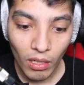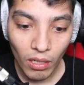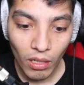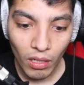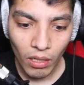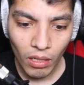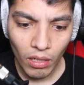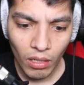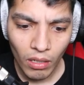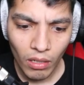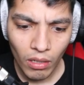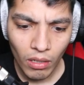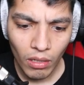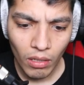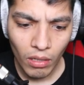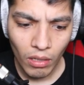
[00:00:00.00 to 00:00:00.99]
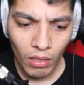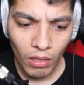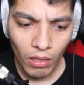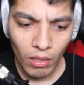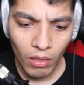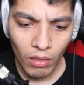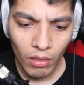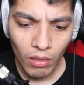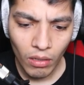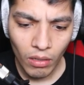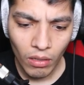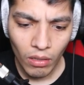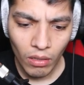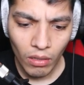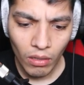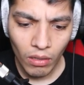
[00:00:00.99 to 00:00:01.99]

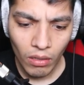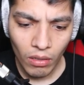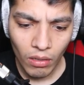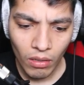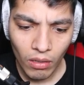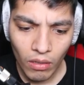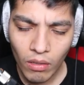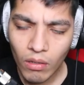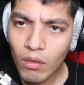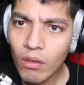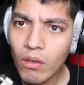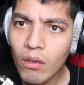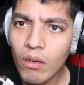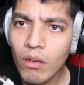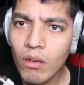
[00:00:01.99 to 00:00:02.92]
Nobody speaks.